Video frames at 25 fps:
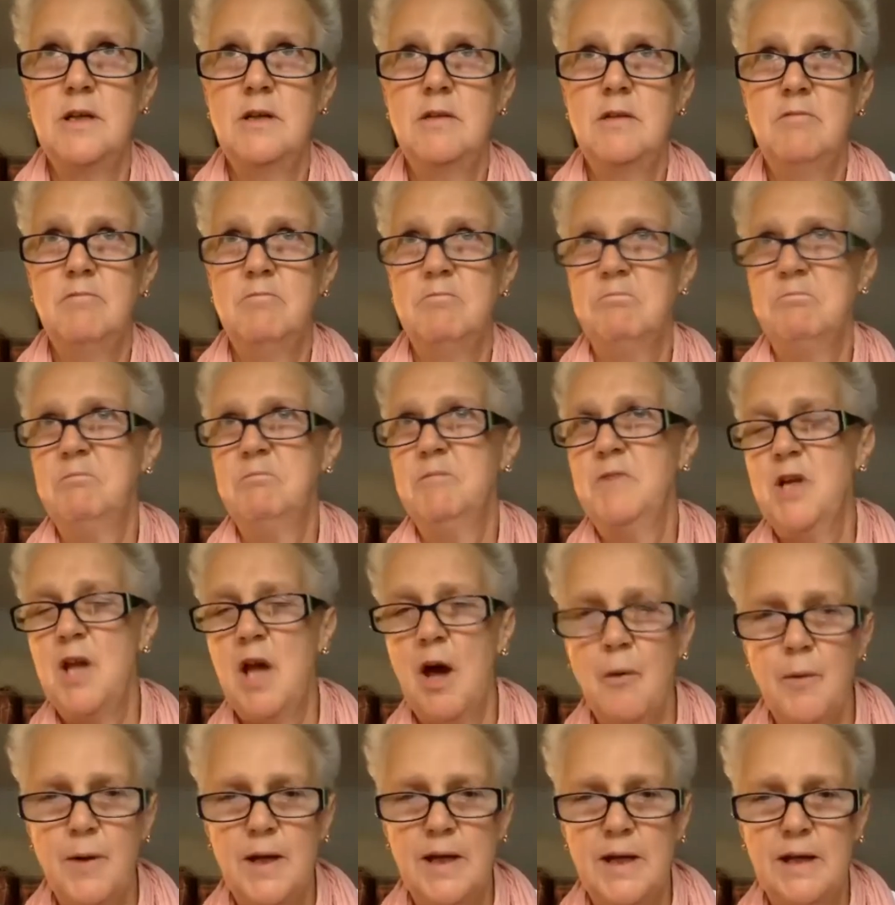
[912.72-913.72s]

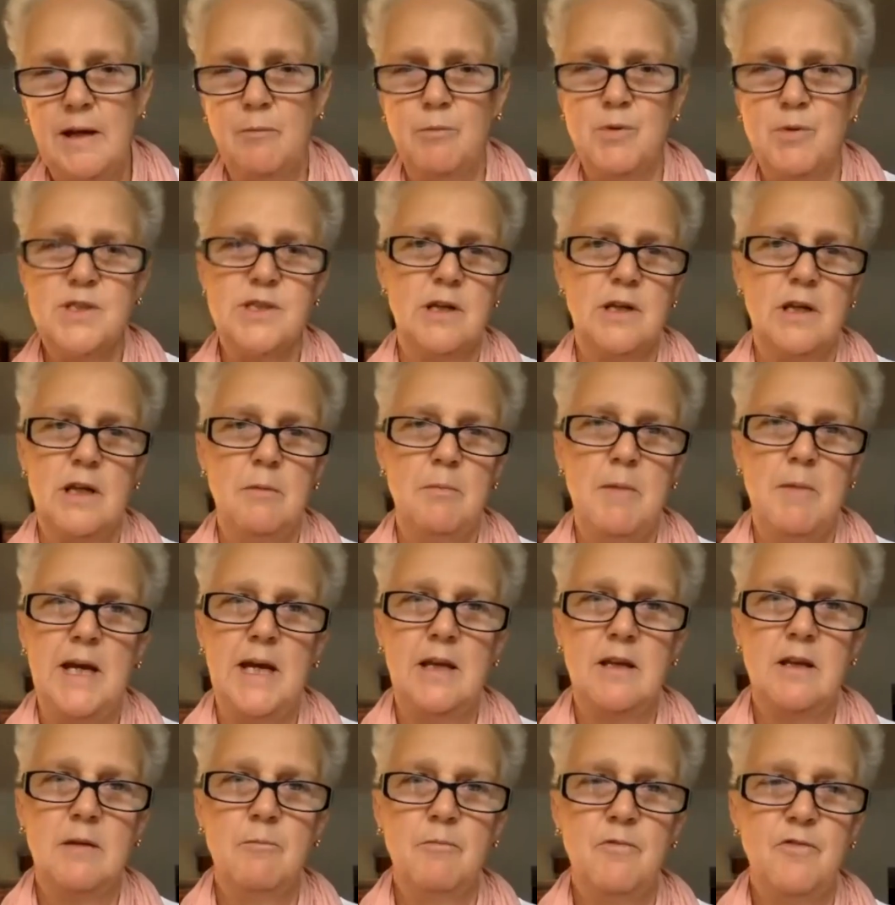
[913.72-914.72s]
knowing it was going to make
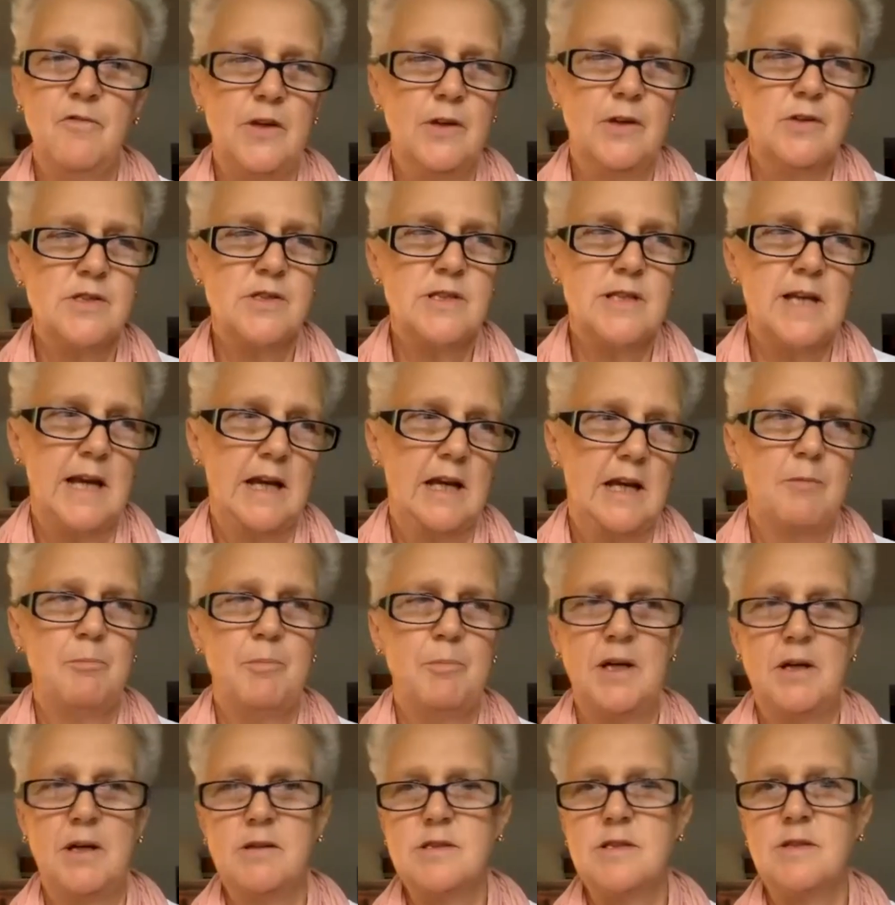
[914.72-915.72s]
them feel sick
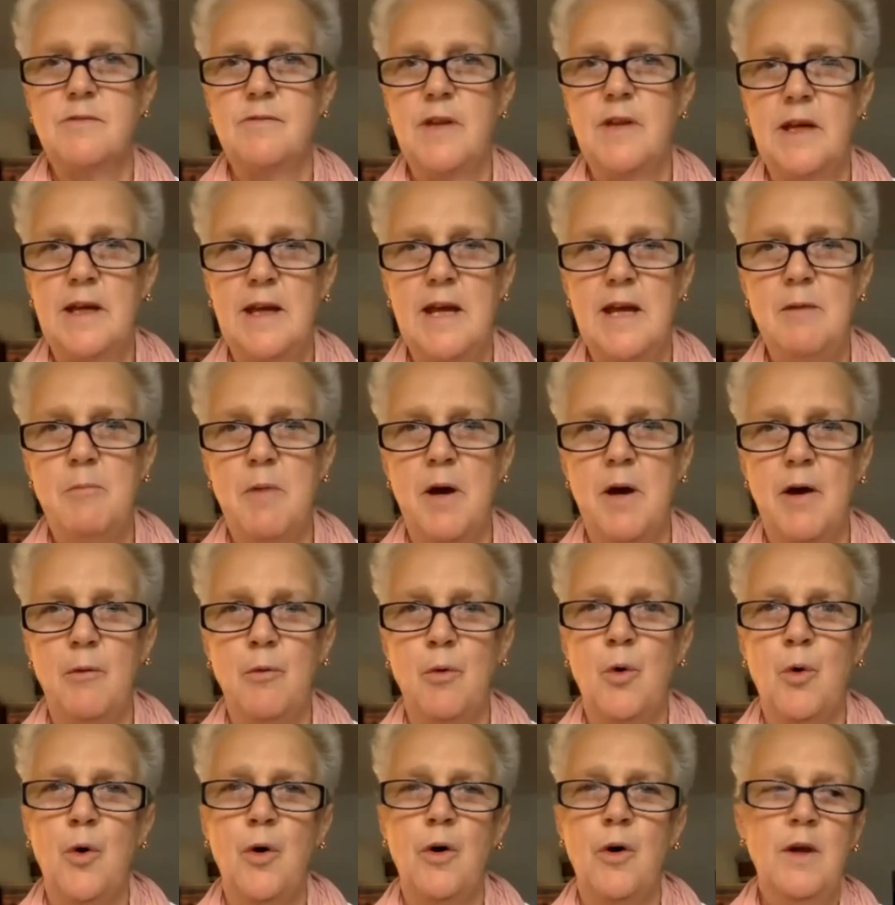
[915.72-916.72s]
because of the chemo,
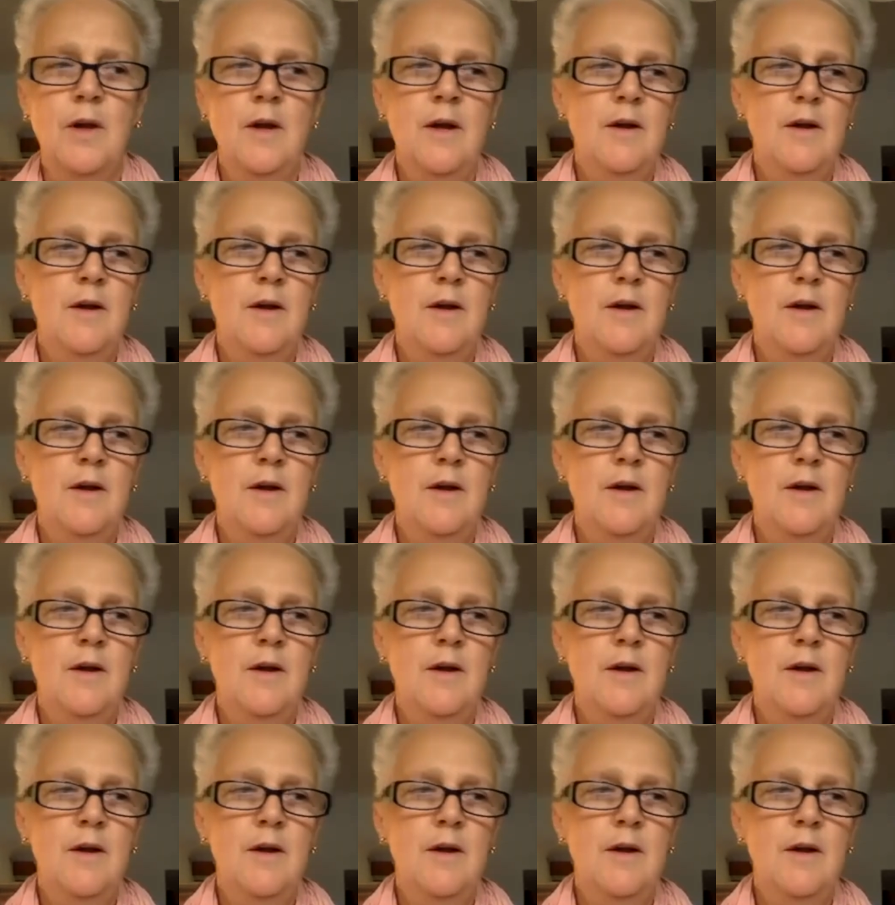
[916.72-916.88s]
or